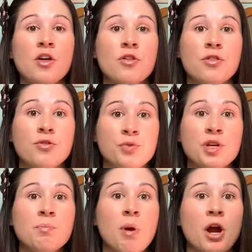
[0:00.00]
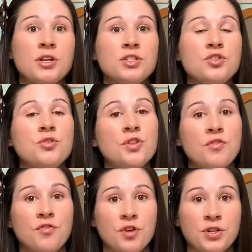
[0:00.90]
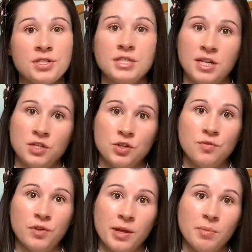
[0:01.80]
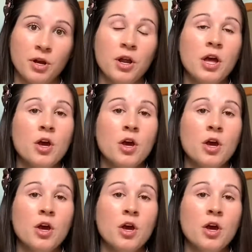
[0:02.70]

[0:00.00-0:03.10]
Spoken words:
the 3 parts to the first stage of labor,